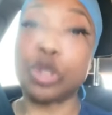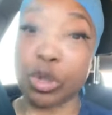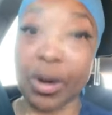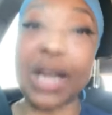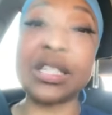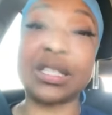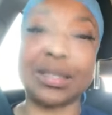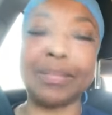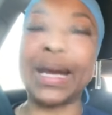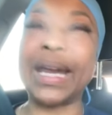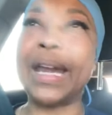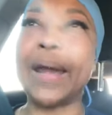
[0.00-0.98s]

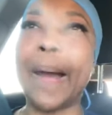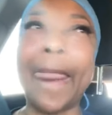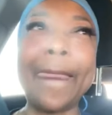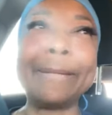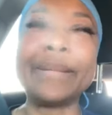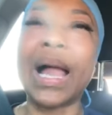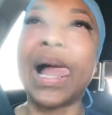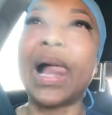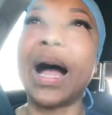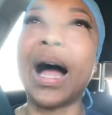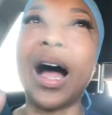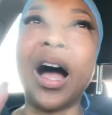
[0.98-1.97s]
Trust me,
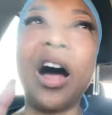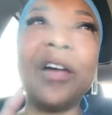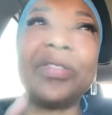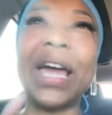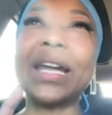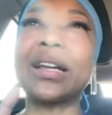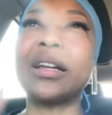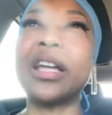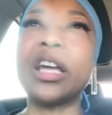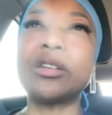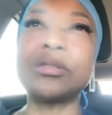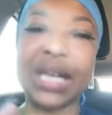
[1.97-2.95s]
all that
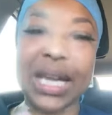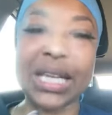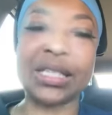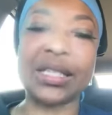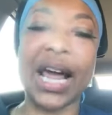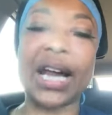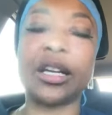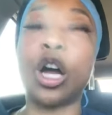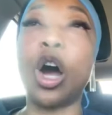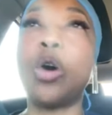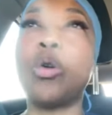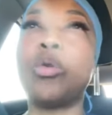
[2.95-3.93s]
glitters is
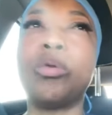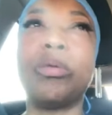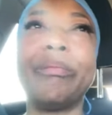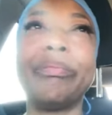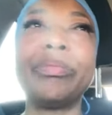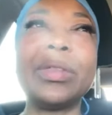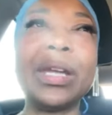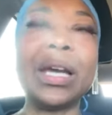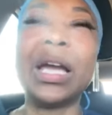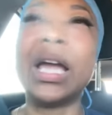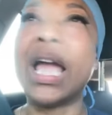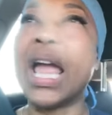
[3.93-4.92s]
not gold.
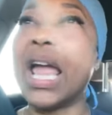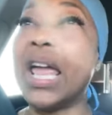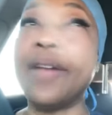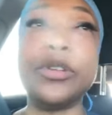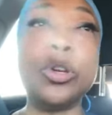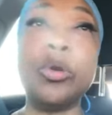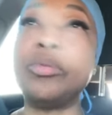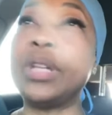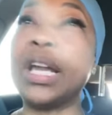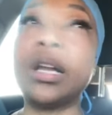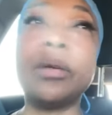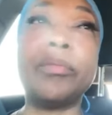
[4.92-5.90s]
If you
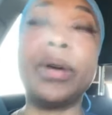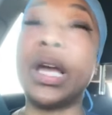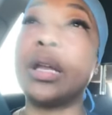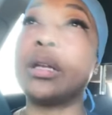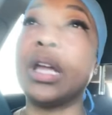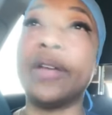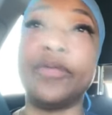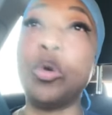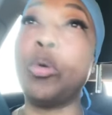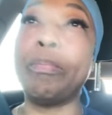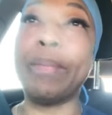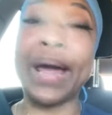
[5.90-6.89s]
dealing with, if
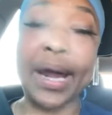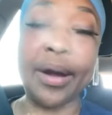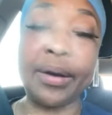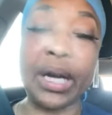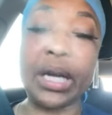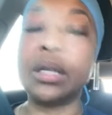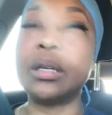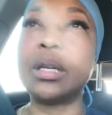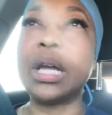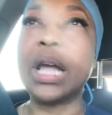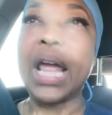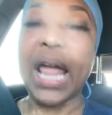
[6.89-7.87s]
you married
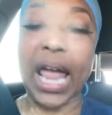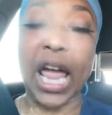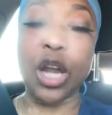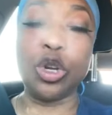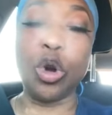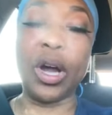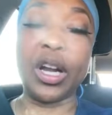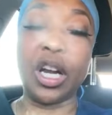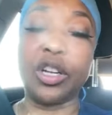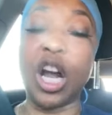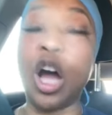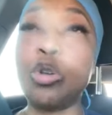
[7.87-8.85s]
and you in
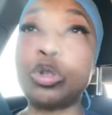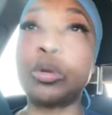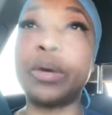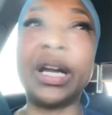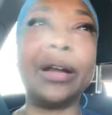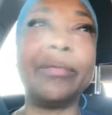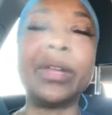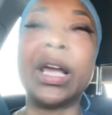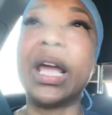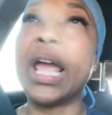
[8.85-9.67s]
adultery,